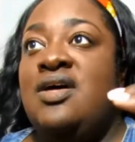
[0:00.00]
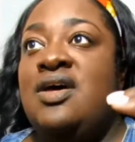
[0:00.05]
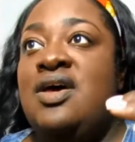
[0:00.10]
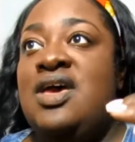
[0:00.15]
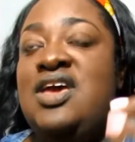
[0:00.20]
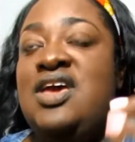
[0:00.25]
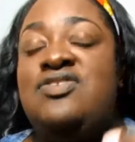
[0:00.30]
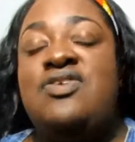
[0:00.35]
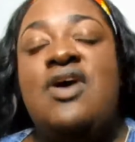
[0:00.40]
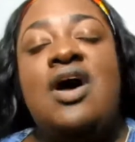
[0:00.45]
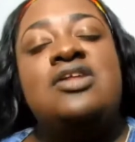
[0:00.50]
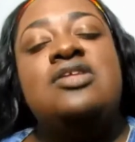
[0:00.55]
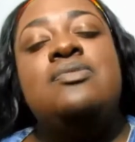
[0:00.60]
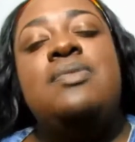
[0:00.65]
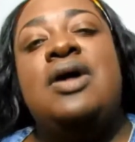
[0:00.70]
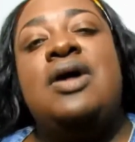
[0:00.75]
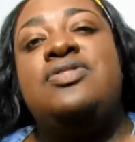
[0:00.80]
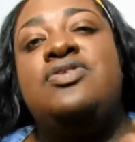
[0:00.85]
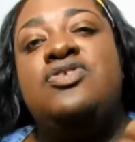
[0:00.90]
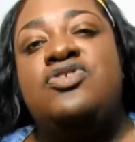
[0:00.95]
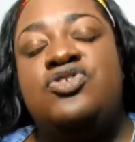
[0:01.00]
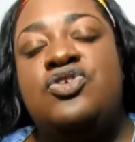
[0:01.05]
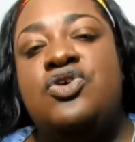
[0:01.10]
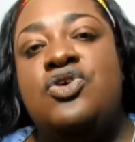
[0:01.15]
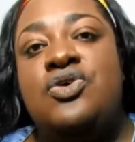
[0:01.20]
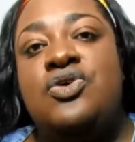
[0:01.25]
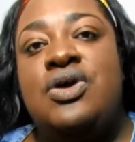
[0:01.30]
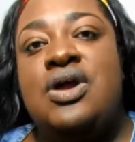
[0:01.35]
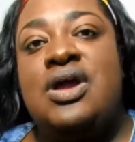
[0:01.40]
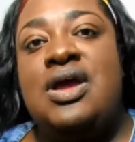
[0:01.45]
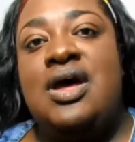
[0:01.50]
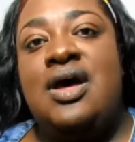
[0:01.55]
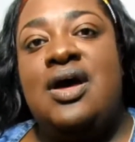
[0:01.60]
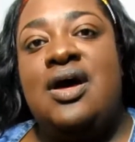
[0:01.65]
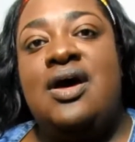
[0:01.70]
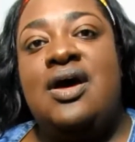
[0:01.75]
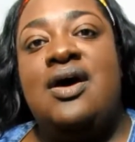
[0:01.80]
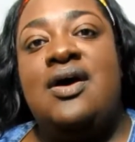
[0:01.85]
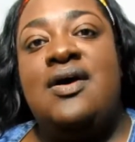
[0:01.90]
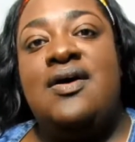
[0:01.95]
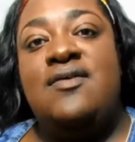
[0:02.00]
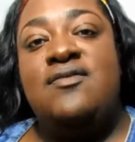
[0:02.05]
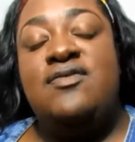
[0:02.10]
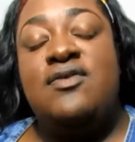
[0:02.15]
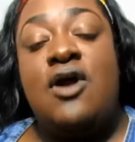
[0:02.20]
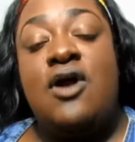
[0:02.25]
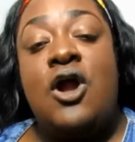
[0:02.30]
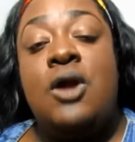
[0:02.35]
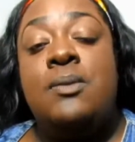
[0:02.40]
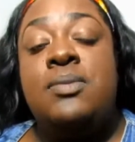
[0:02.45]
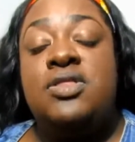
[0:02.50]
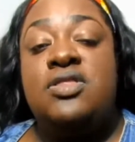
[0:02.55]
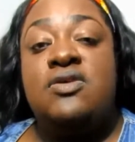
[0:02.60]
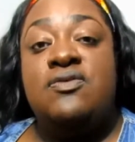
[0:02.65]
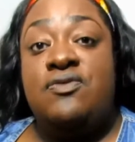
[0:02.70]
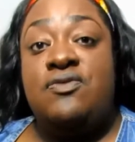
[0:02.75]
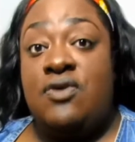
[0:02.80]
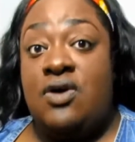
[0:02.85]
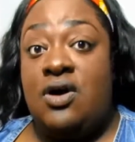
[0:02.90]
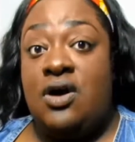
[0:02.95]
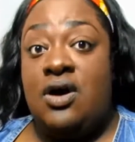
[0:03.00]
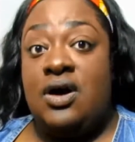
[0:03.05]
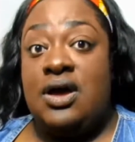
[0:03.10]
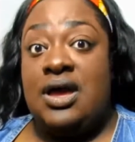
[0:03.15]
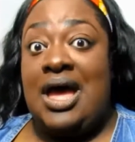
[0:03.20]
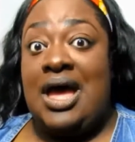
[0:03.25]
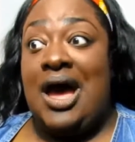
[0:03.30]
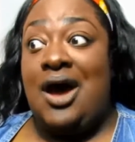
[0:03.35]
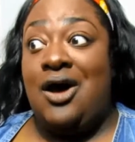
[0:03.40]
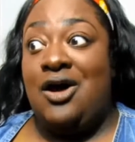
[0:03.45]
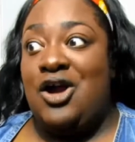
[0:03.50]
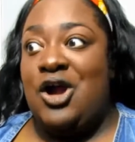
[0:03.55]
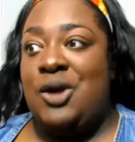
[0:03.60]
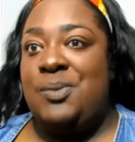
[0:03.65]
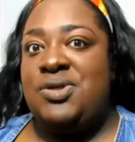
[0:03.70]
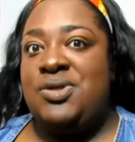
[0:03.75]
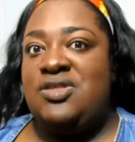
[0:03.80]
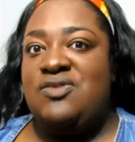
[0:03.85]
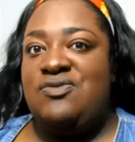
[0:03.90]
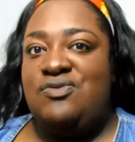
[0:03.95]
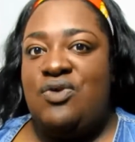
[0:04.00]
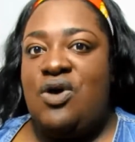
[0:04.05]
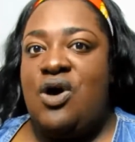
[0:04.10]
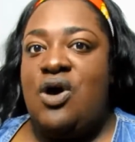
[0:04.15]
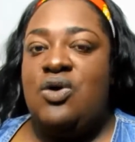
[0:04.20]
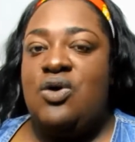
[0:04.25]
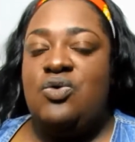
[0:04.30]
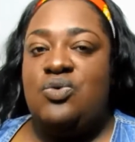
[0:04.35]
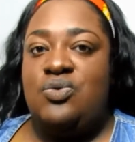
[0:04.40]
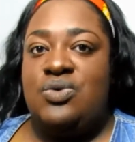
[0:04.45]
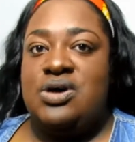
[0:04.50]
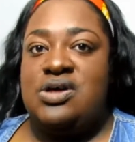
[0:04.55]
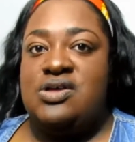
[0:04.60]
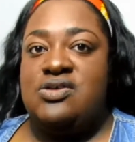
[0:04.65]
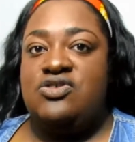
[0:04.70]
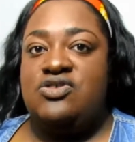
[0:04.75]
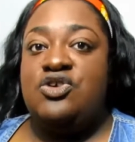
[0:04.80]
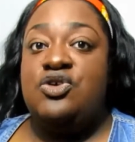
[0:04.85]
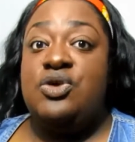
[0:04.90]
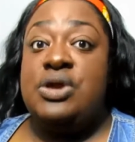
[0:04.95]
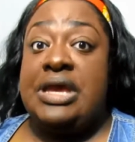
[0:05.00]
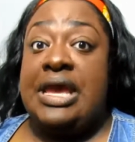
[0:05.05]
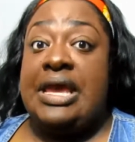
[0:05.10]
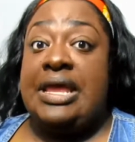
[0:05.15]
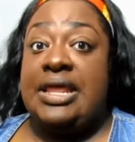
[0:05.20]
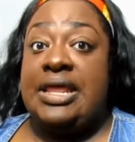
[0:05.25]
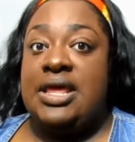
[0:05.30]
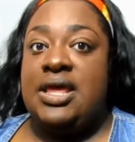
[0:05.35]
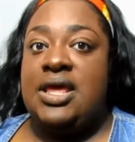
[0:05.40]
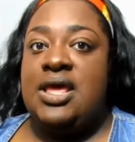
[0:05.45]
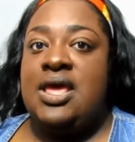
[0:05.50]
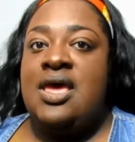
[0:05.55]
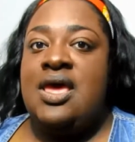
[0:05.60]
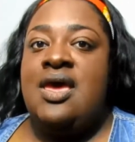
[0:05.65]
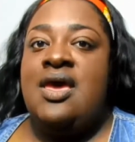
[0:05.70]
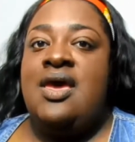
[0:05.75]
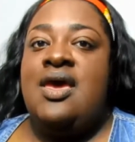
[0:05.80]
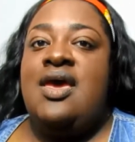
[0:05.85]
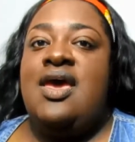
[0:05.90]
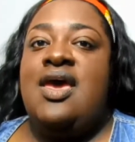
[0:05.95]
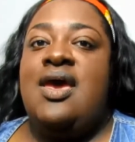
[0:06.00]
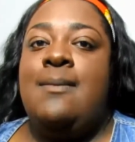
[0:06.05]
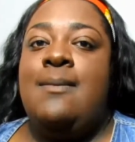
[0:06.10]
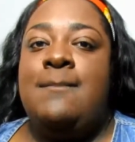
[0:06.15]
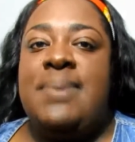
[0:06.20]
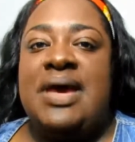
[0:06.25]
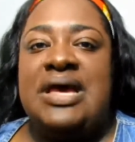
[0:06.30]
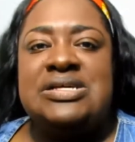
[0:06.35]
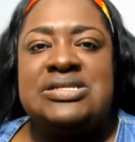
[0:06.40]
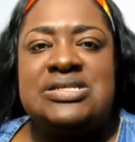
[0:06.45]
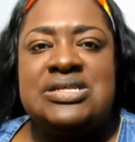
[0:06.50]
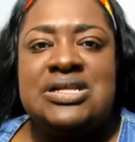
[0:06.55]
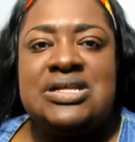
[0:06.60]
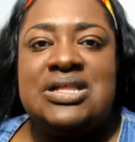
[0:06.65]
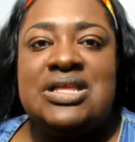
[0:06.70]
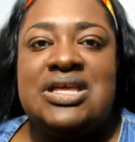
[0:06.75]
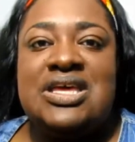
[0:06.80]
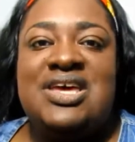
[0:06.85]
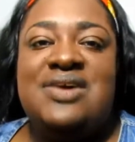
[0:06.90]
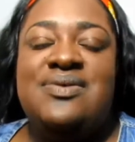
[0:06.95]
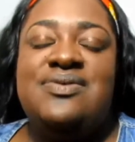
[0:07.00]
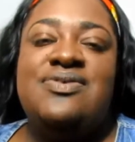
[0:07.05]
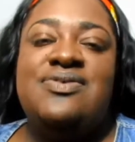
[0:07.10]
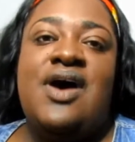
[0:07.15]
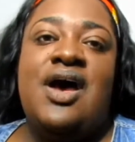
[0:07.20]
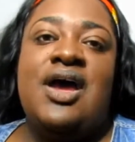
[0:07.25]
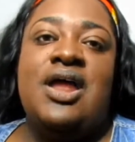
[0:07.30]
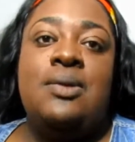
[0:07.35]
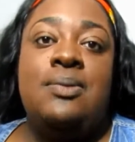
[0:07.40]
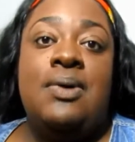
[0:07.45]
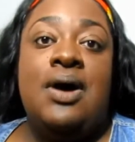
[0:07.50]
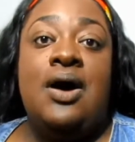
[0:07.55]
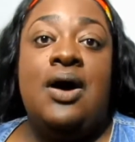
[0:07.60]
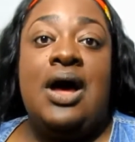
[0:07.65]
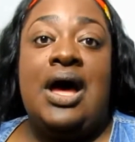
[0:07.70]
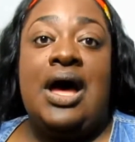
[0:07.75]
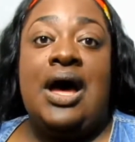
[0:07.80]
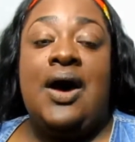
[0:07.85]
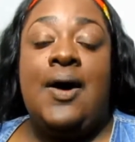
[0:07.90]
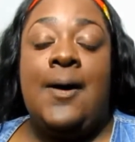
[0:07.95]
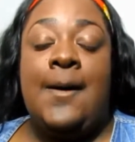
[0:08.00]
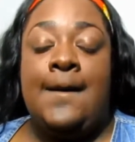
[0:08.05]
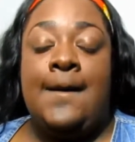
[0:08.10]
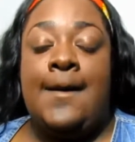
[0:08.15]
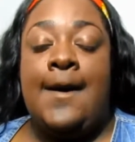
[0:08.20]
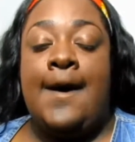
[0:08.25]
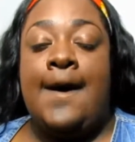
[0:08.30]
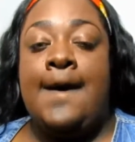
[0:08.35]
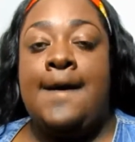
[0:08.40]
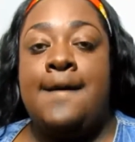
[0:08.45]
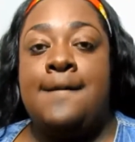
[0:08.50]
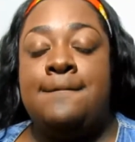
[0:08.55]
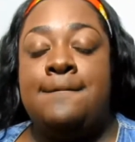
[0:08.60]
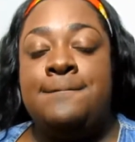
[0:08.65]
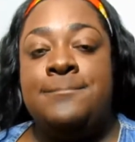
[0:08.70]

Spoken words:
he talked about the story of Kermit the Frog and how Kermit the Frog was created. And basically he was talking about how